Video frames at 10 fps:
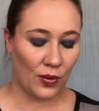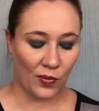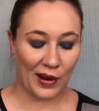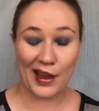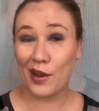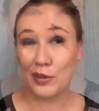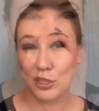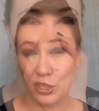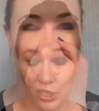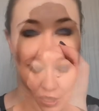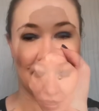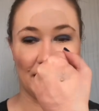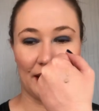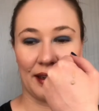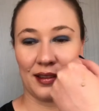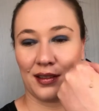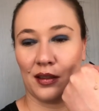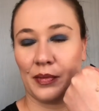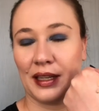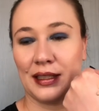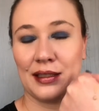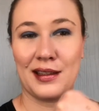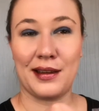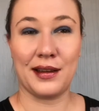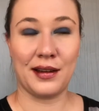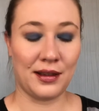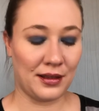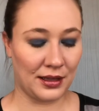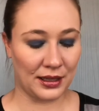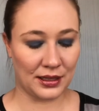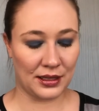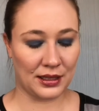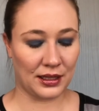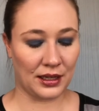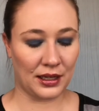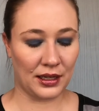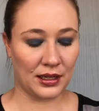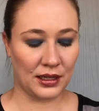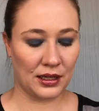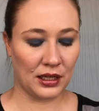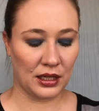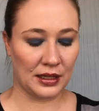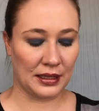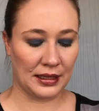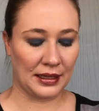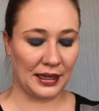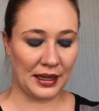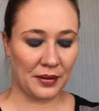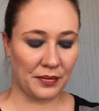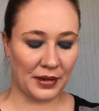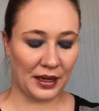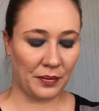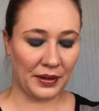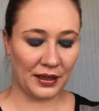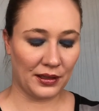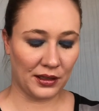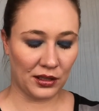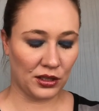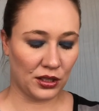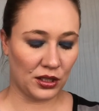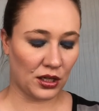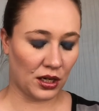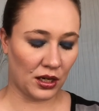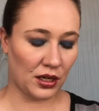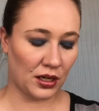how All right, so there it is on my skin. Let's see. It might be a little dark.